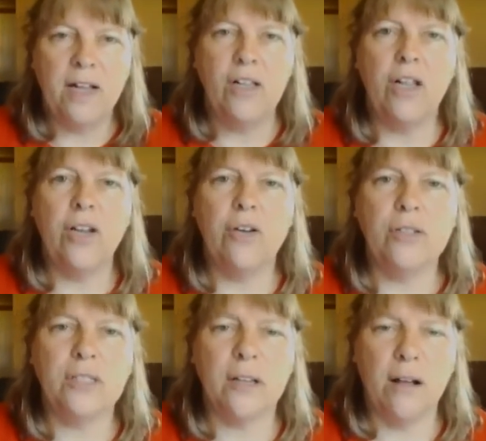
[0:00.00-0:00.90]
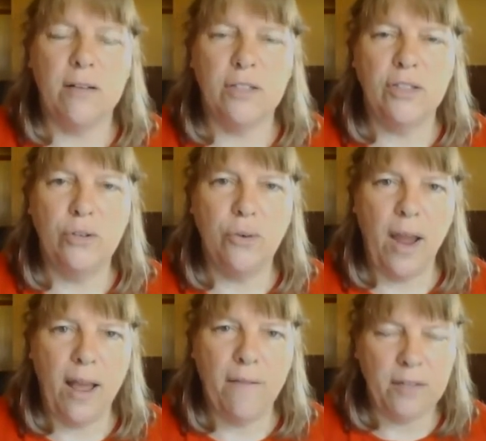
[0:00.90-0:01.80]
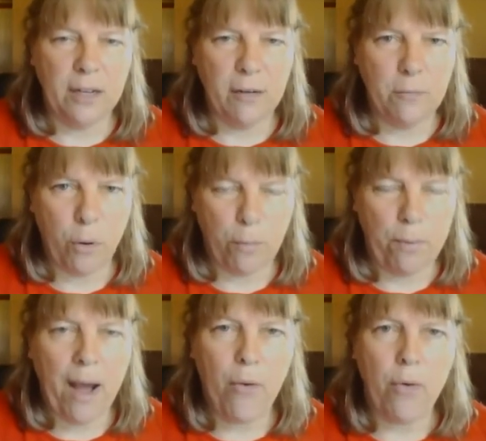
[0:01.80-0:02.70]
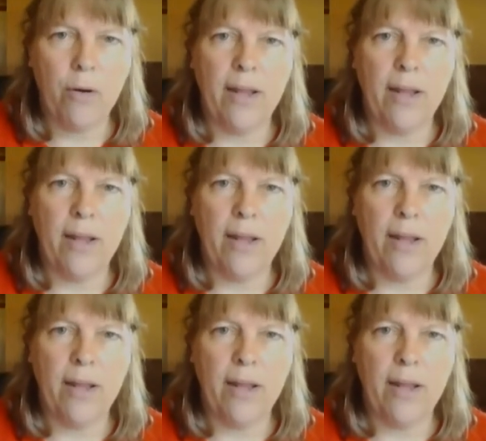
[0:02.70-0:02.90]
clearer skulls do have a little more power,